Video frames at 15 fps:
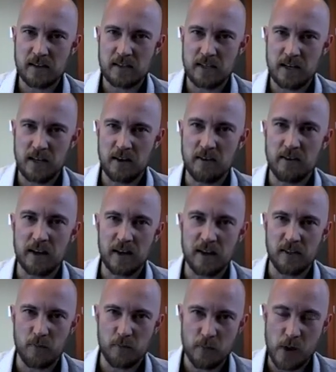teetering
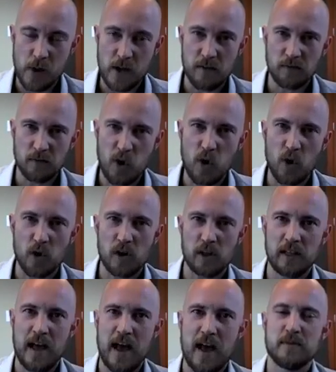on the brink of total
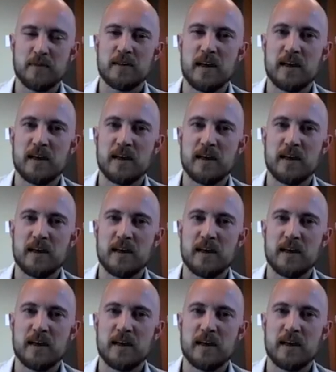collapse,